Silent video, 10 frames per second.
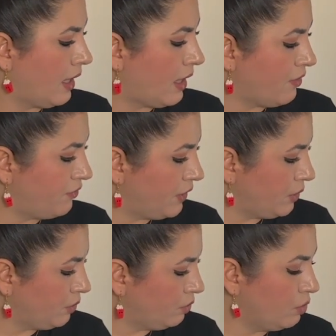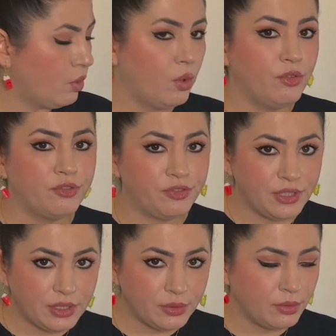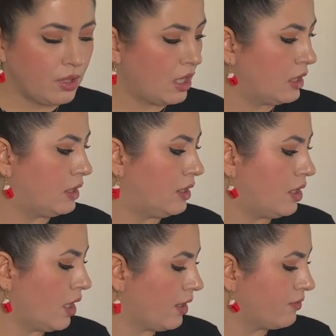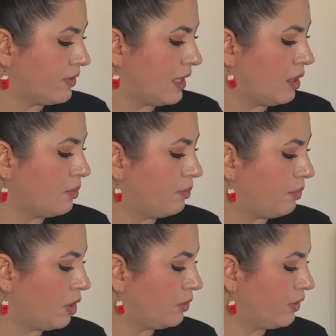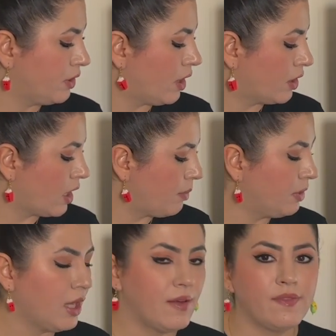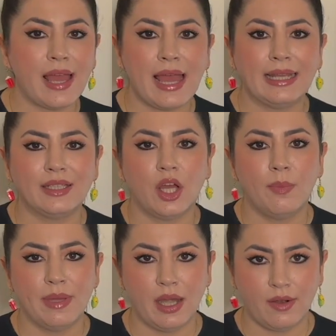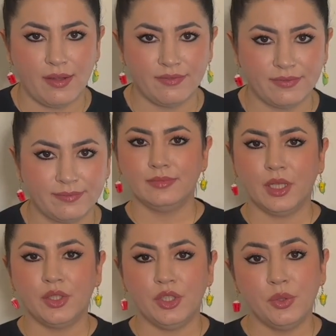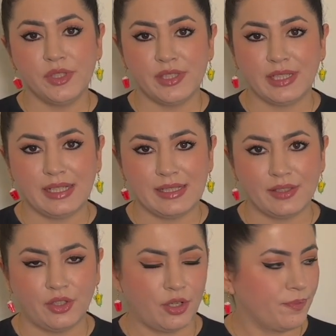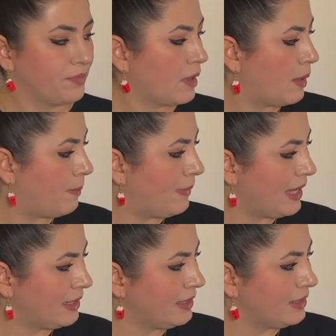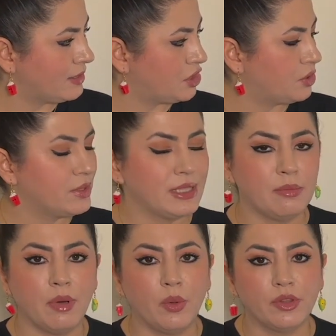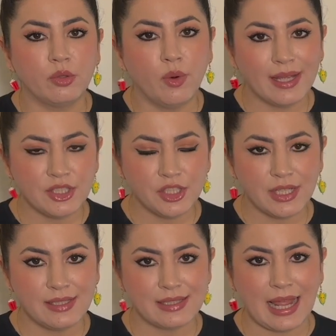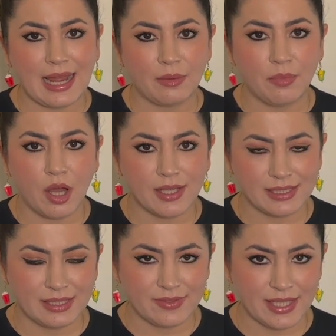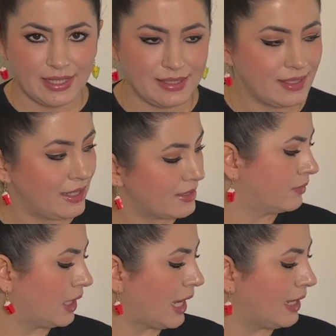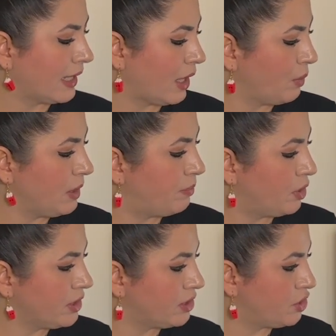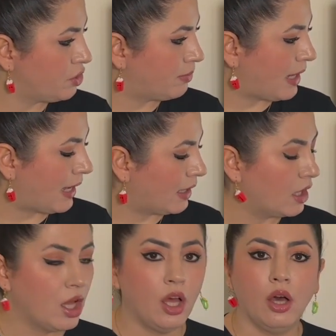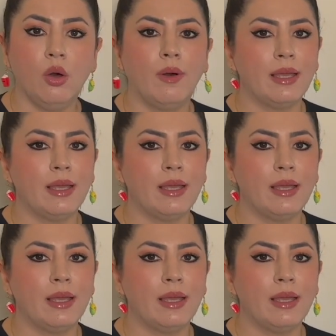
a few, none of the, both, a couple of, and a pair of. Notes to consider. Many is used in both questions and positive sentences. Like, how many books did you buy? Oh, I